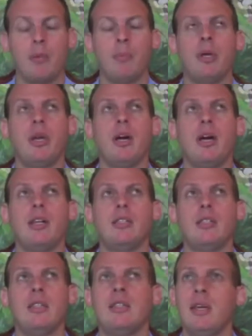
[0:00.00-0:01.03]

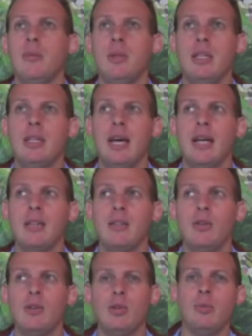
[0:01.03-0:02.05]
because it's something that
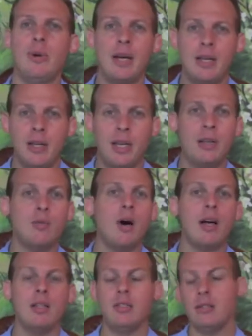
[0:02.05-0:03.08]
you get it
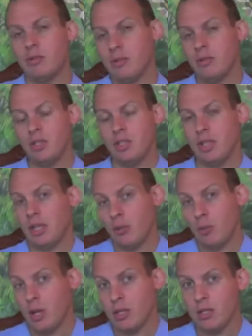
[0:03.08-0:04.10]
once, you really just get it
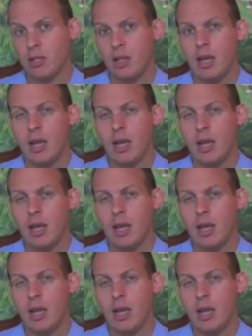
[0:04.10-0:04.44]
once,